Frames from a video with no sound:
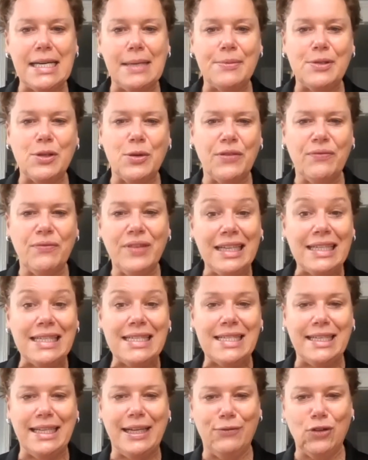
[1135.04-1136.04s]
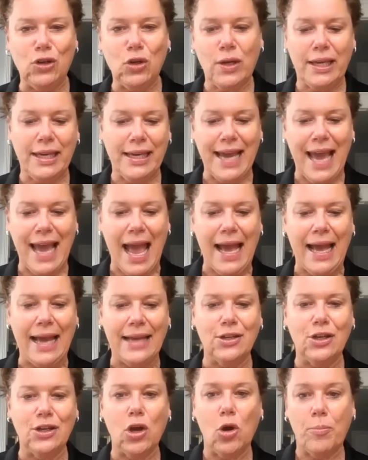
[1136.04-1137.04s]
So the validity of looking at
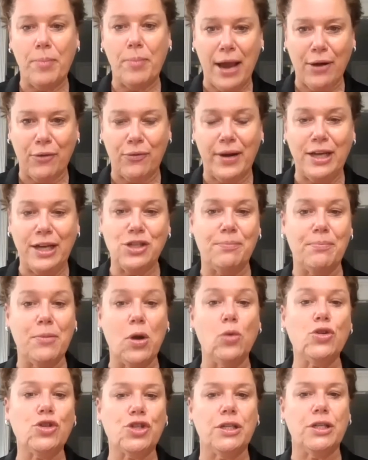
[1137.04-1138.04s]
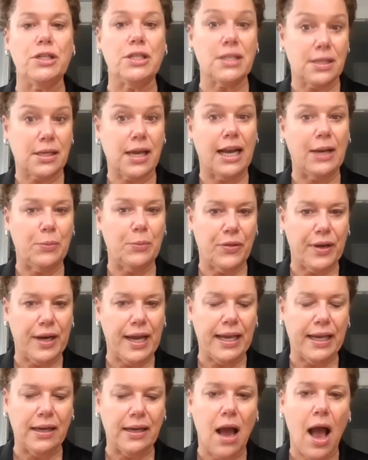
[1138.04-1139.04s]
low back range of motion, just kind of with the
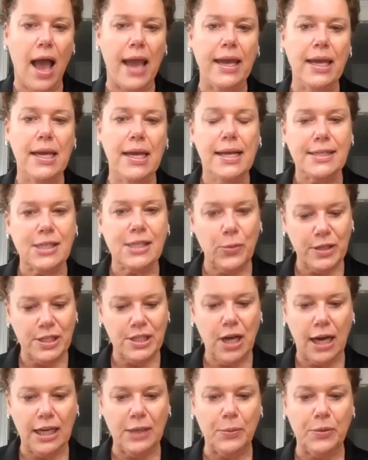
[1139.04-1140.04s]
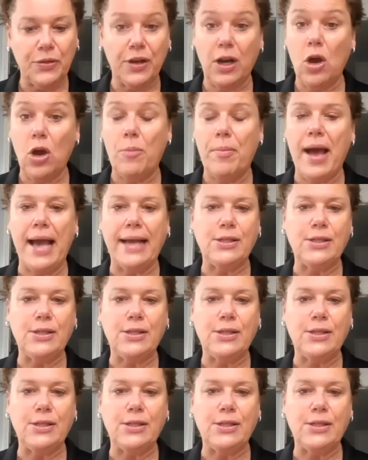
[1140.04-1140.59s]
naked eye. So we started with the low back.